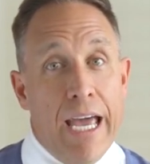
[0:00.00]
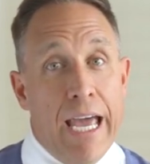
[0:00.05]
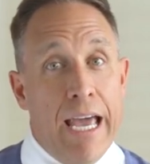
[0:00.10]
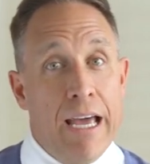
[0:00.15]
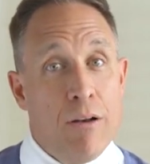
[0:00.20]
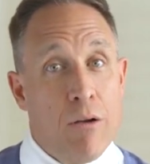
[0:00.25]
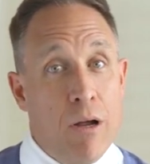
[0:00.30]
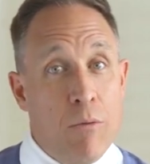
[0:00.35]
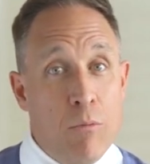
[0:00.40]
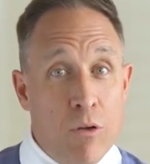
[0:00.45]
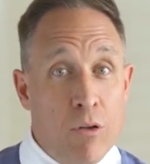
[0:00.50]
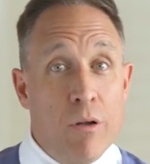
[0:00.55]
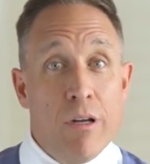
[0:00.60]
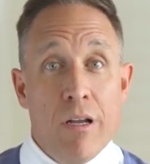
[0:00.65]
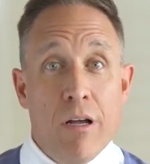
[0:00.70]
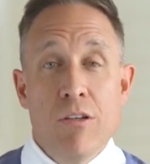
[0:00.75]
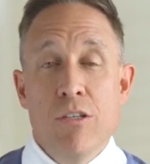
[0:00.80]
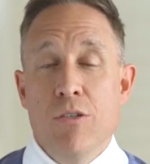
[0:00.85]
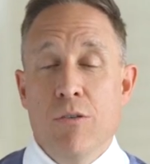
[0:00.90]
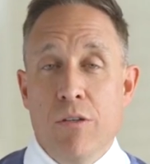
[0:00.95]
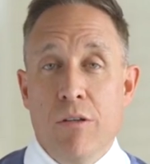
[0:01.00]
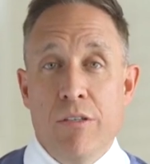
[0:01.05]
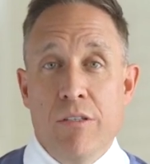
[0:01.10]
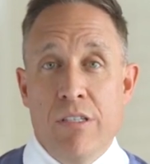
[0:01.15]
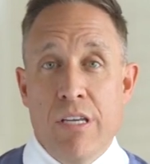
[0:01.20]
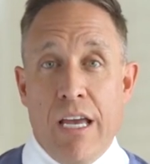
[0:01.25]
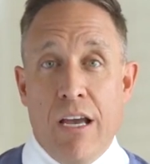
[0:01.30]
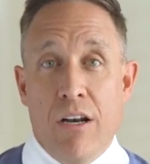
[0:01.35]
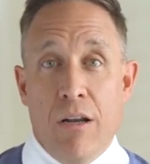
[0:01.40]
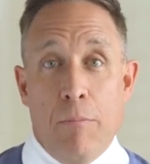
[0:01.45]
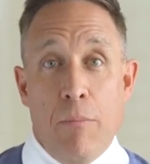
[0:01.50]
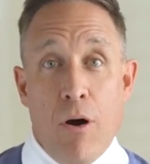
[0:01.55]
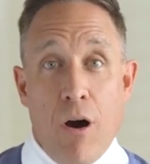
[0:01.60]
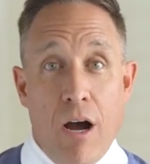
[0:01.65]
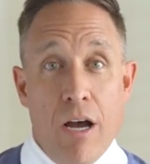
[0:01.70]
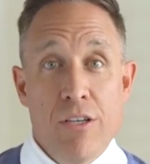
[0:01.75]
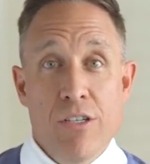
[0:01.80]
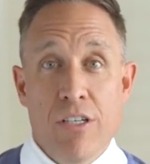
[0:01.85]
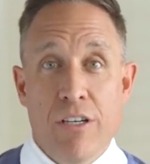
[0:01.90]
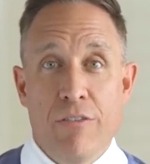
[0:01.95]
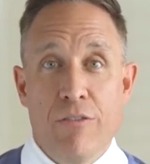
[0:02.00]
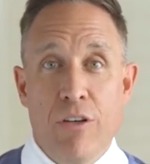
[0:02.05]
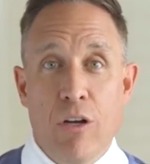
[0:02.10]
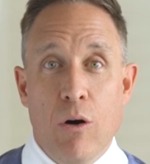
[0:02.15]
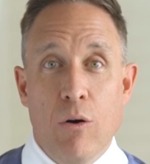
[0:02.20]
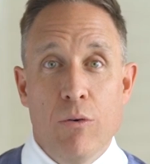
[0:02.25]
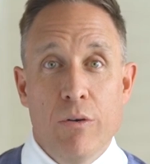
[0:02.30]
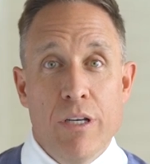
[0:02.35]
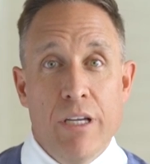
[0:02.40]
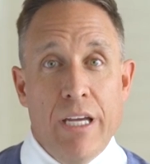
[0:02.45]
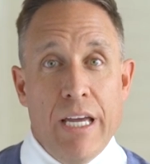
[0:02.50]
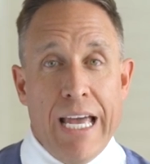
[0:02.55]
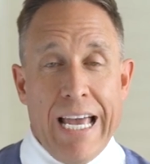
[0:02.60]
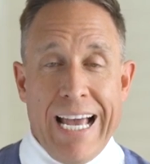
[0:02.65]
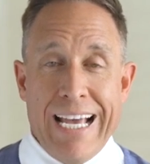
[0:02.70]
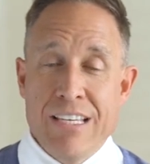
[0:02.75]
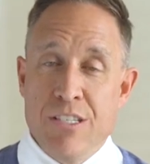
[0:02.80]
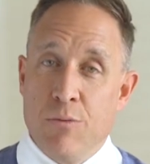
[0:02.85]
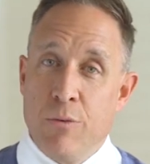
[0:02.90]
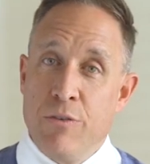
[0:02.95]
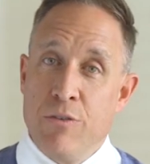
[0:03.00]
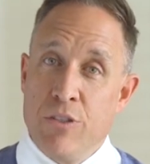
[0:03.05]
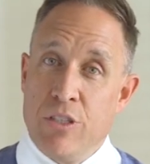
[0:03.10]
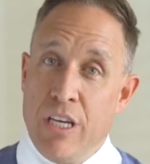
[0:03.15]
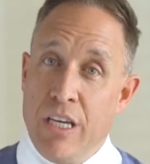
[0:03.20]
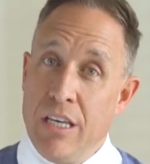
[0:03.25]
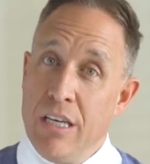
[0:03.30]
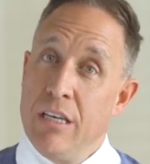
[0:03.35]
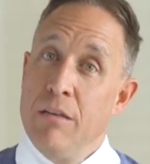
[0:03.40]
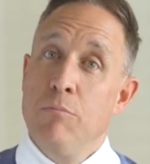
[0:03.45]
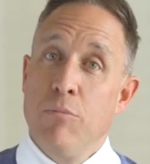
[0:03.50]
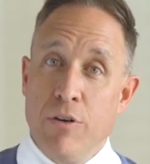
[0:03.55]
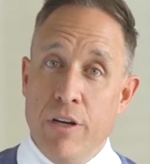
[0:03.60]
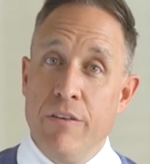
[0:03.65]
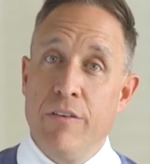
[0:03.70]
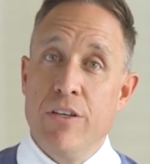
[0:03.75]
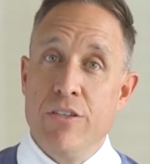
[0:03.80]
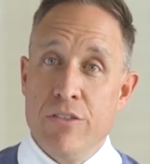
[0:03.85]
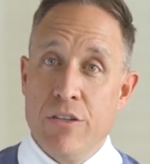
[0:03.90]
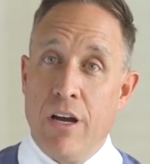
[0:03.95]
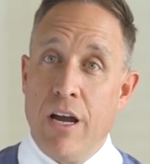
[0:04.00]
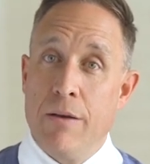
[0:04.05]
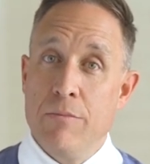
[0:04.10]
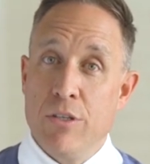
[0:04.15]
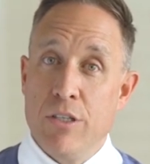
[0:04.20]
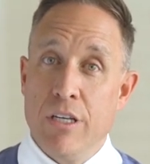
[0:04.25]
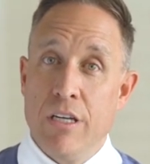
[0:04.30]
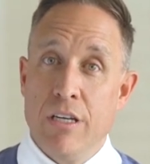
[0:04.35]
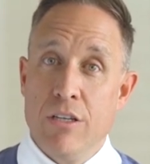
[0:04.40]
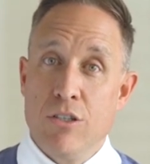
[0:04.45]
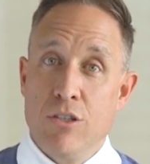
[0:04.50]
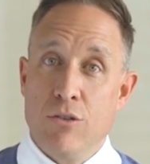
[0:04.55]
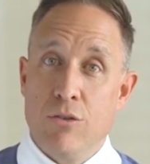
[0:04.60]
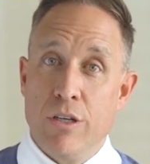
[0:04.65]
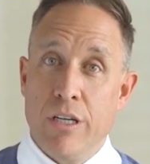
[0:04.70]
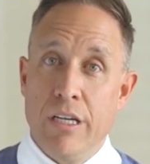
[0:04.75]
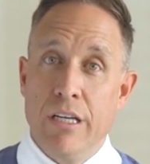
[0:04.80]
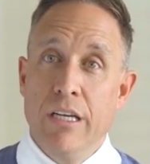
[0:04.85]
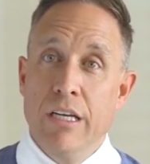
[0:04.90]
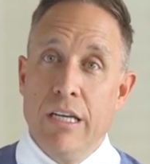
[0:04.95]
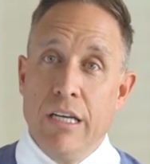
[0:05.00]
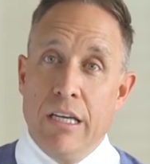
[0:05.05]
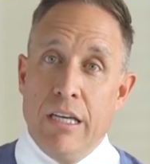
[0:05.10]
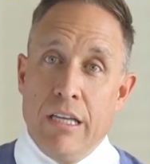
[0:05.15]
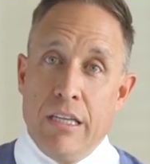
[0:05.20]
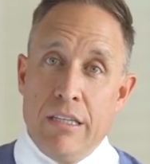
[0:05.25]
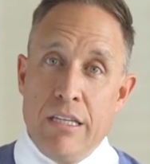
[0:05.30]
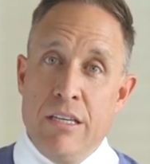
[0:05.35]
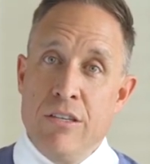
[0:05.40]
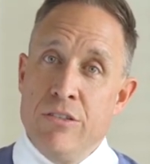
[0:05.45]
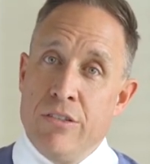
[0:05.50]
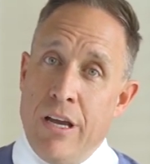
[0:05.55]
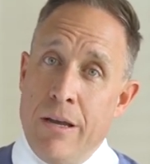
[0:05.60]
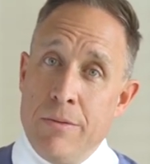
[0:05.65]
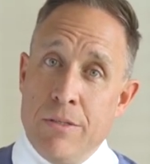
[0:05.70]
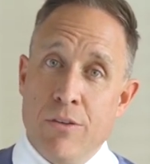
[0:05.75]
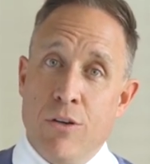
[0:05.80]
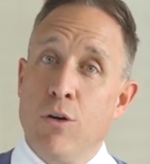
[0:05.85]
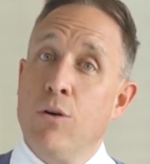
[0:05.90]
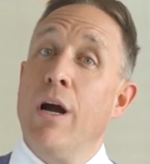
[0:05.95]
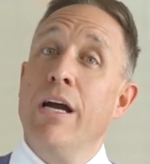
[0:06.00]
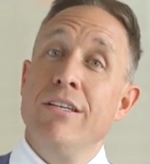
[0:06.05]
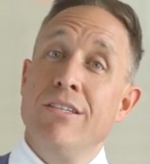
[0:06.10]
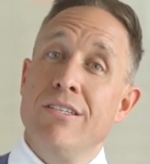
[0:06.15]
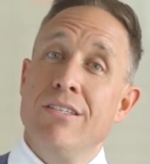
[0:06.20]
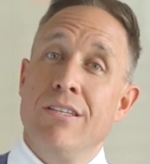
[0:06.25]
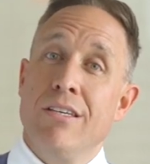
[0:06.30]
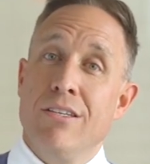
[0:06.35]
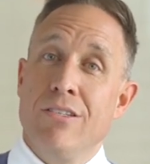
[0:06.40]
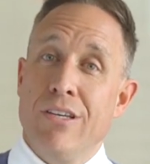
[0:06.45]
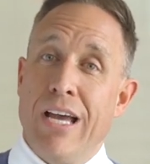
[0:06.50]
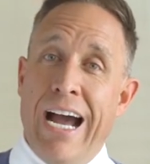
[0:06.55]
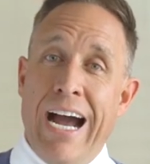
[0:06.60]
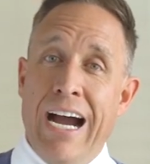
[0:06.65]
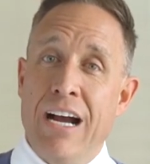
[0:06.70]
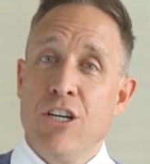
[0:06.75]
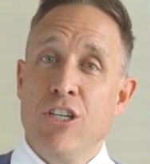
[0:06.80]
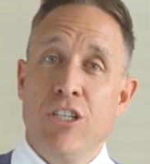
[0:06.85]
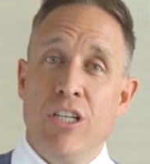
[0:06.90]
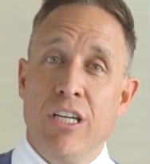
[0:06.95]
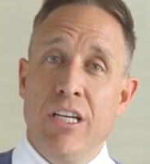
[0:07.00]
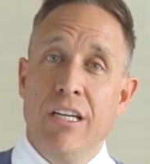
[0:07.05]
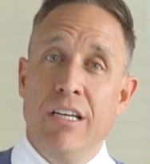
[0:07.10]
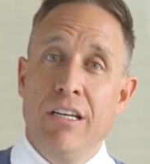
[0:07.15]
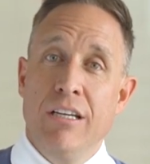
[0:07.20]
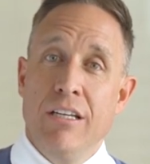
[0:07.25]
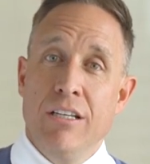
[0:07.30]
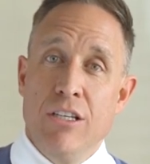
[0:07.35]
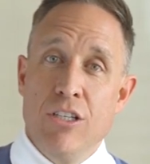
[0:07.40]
And I will say on a positive note, as we've seen in previous times in history, these types of crises actually,